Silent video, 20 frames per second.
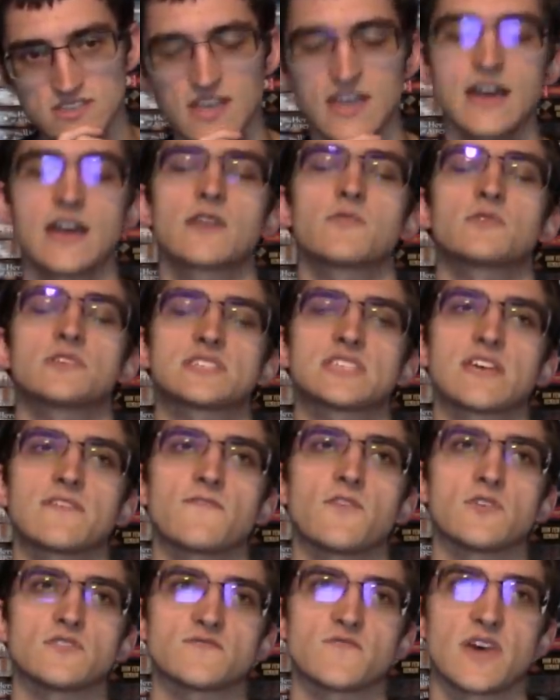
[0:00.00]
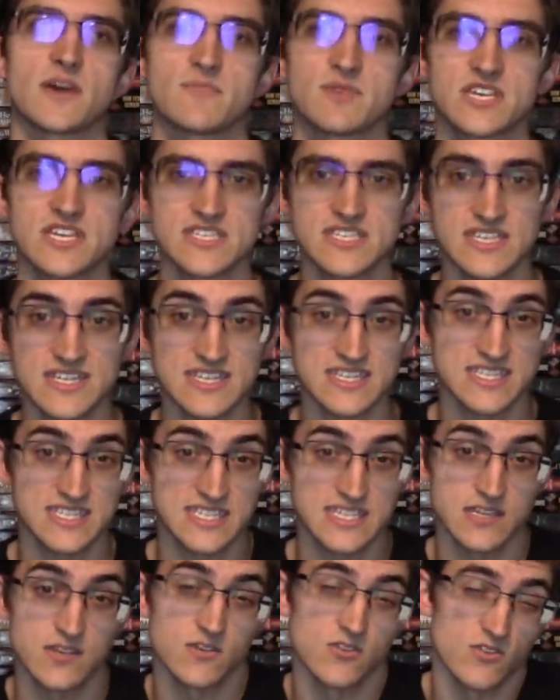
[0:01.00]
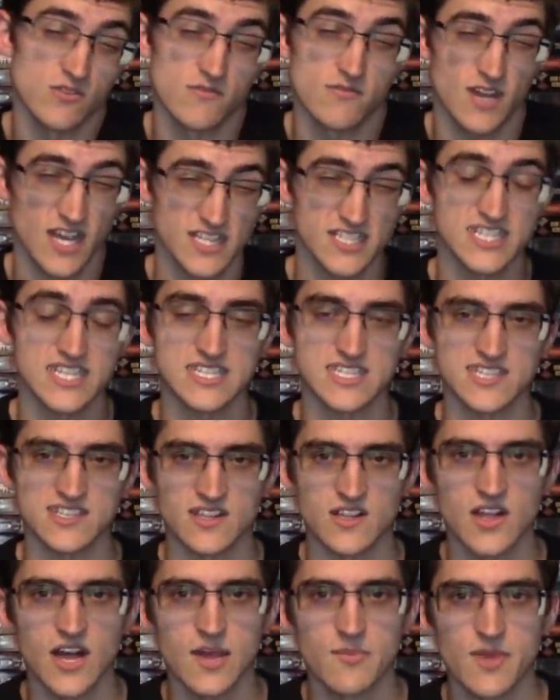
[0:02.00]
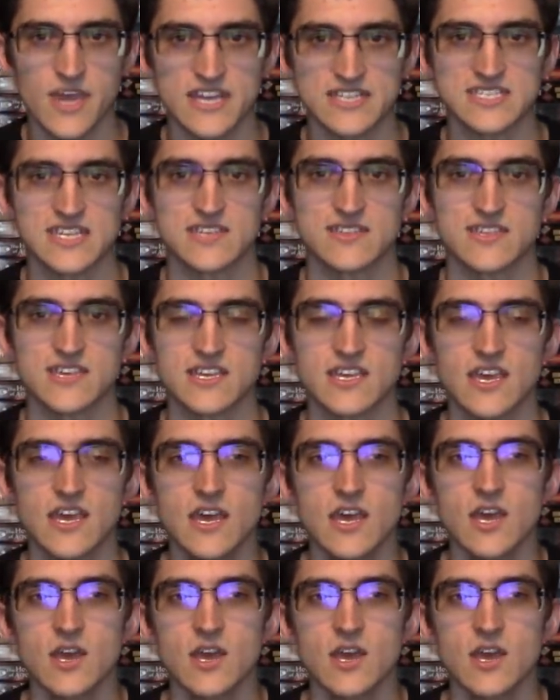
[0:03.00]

I don't want to say it falls flat, because it is still a decent climax, I think,